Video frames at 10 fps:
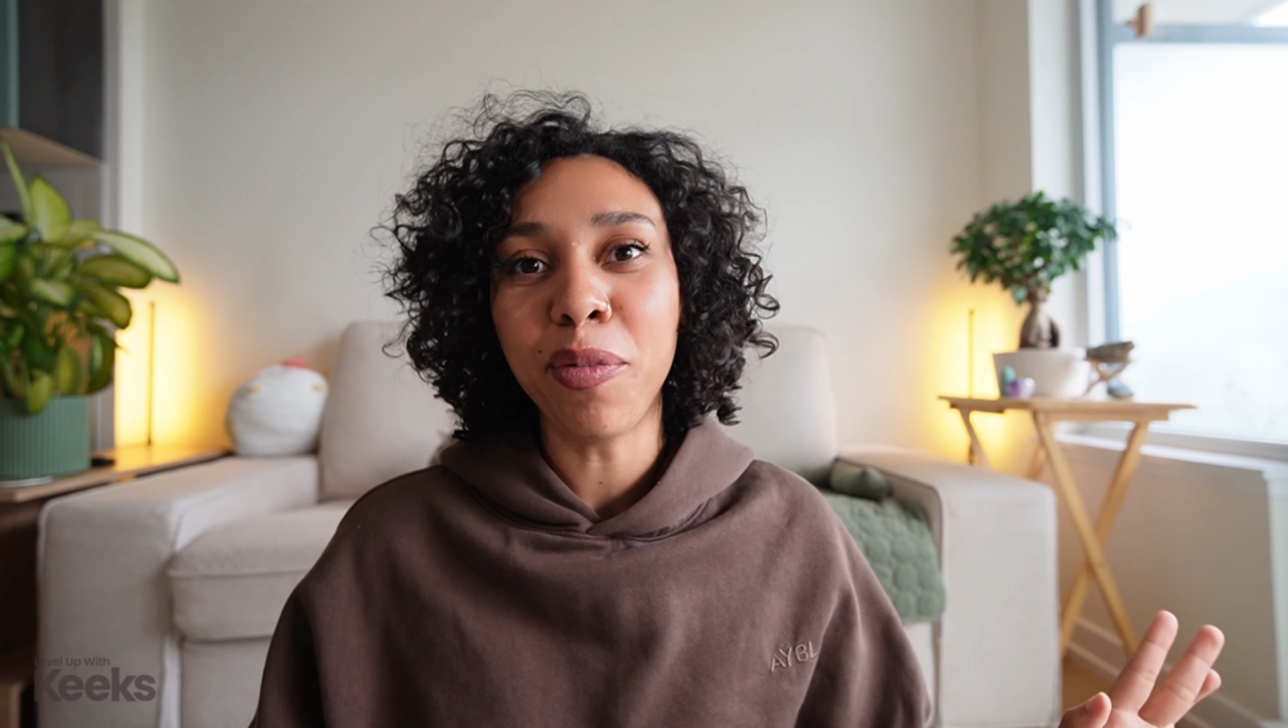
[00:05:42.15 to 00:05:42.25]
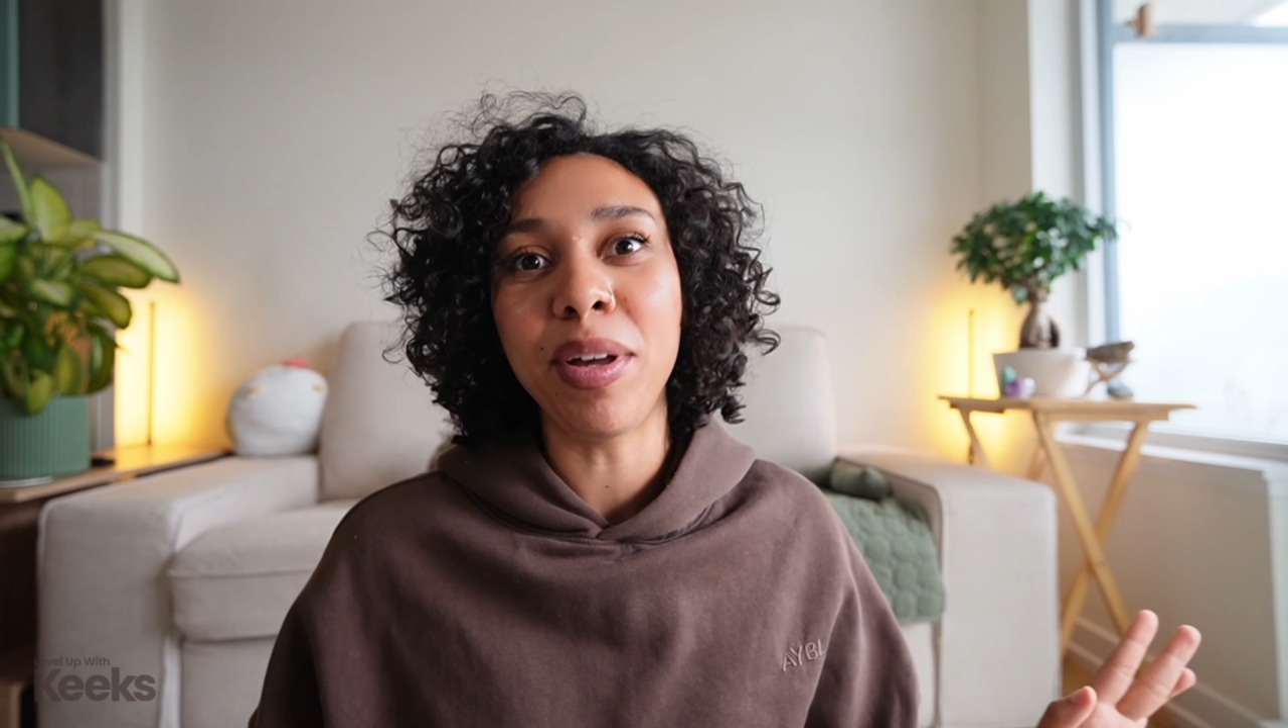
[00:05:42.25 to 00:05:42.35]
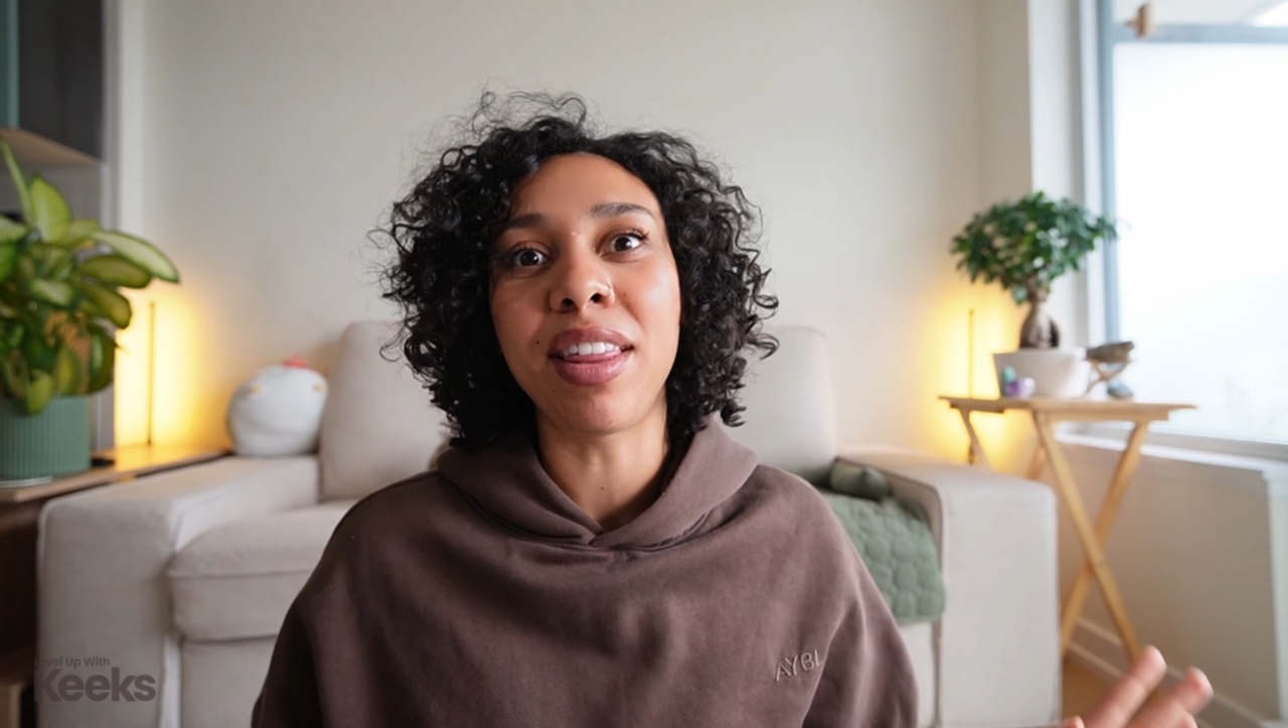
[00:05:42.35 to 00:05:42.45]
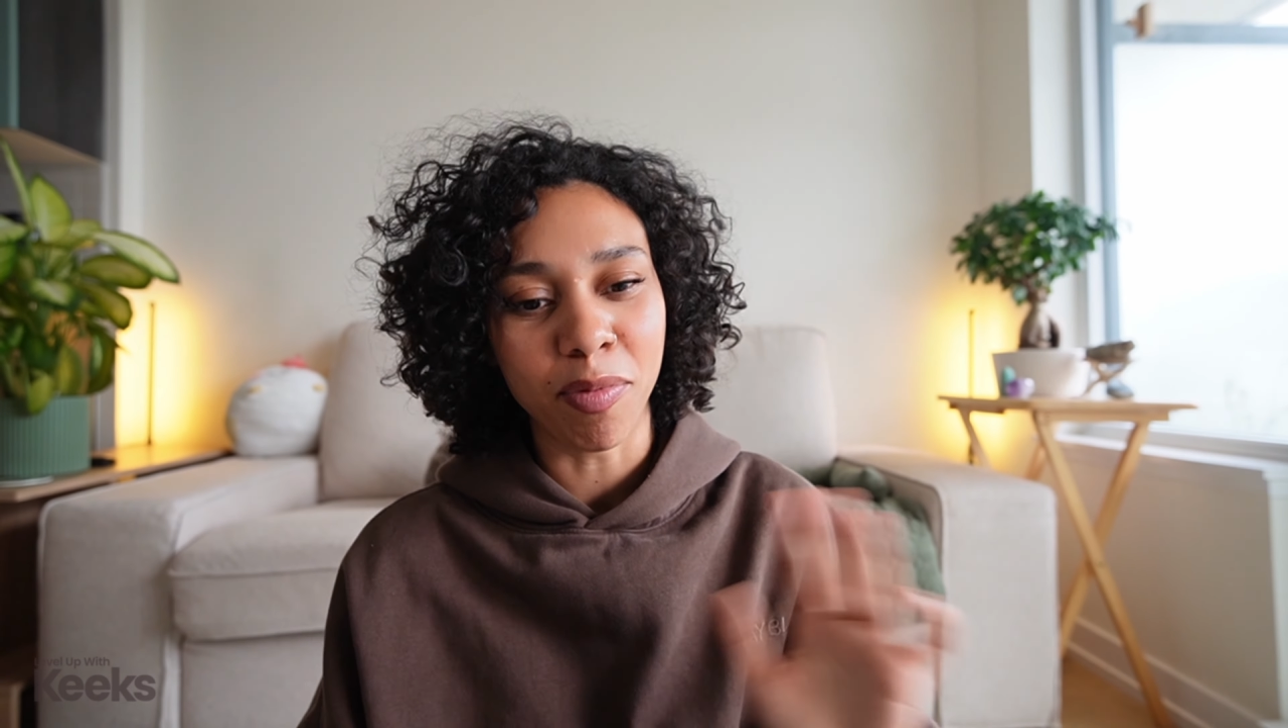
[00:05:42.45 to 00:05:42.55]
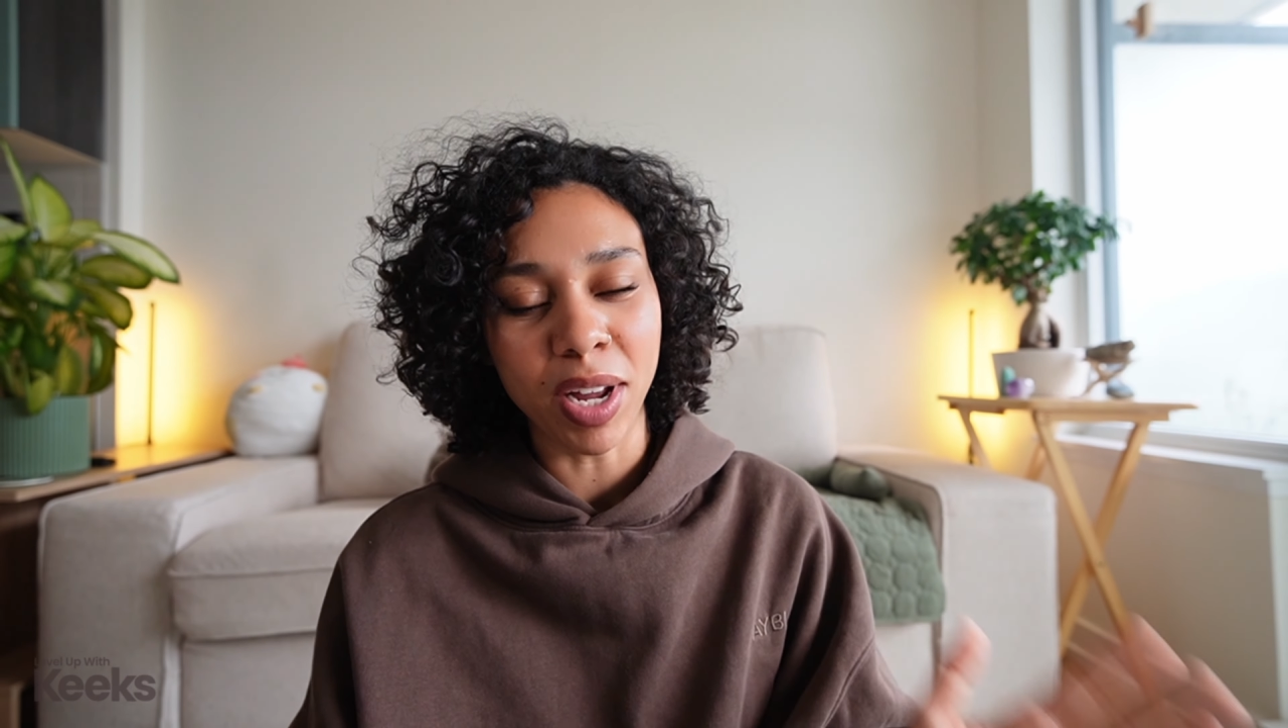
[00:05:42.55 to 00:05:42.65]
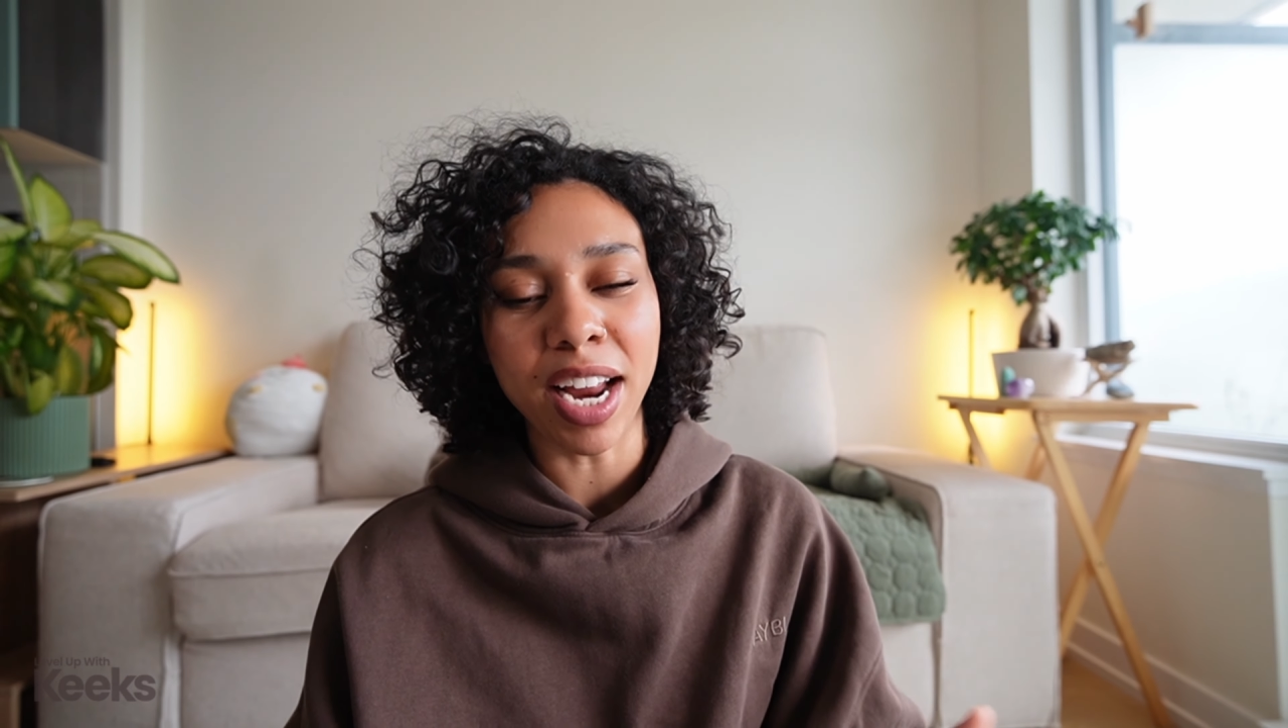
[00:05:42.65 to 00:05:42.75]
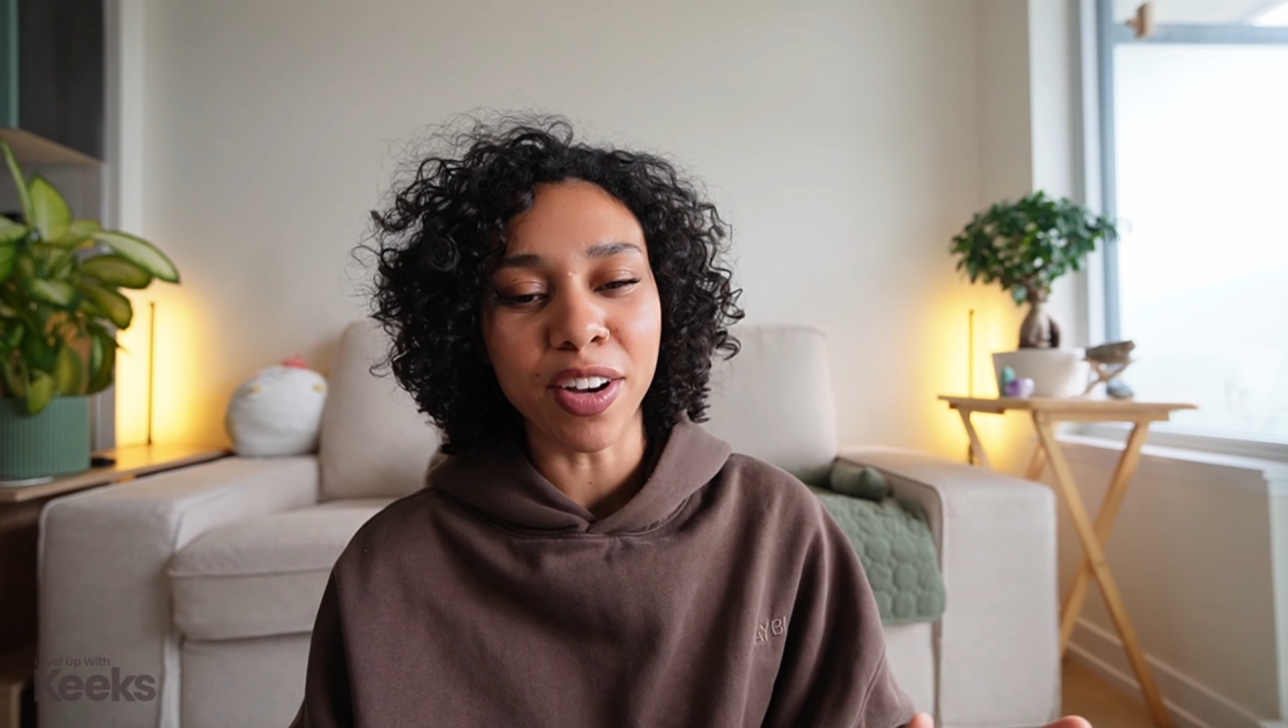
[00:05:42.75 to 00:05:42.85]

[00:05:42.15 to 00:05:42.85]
with what I